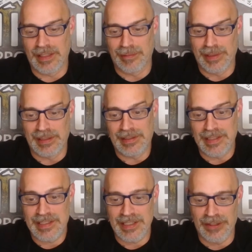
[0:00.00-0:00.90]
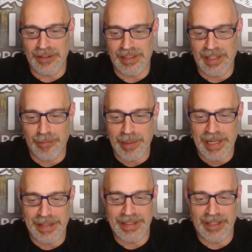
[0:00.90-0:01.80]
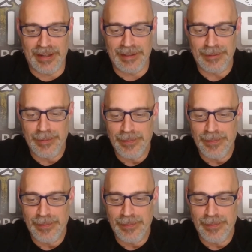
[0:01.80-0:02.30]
I mean, considering how bad they are.